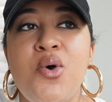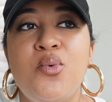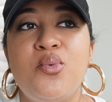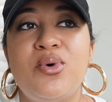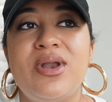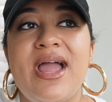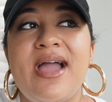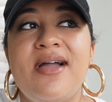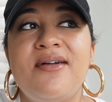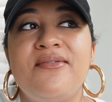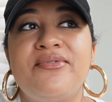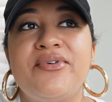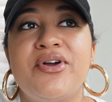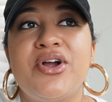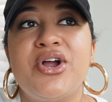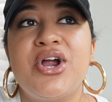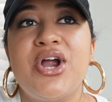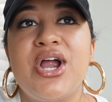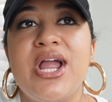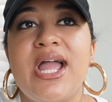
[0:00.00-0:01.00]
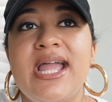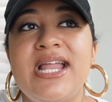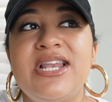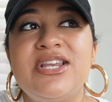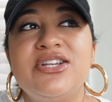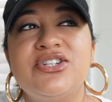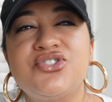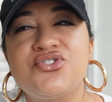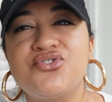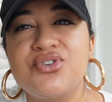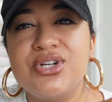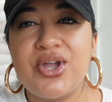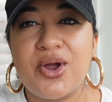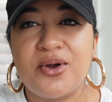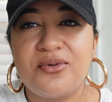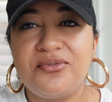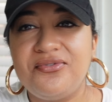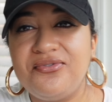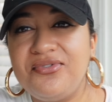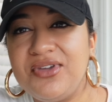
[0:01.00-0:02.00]
whatever industry or
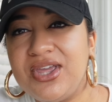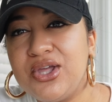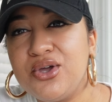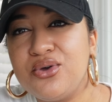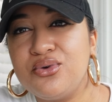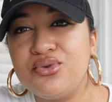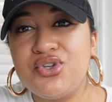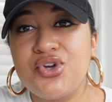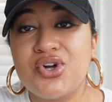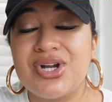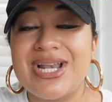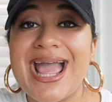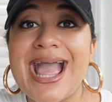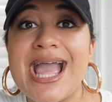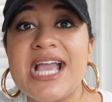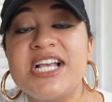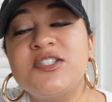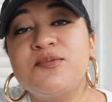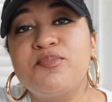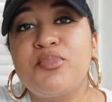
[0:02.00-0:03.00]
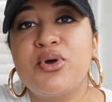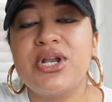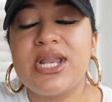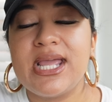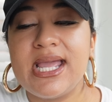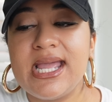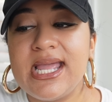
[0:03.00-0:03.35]
field you're an expert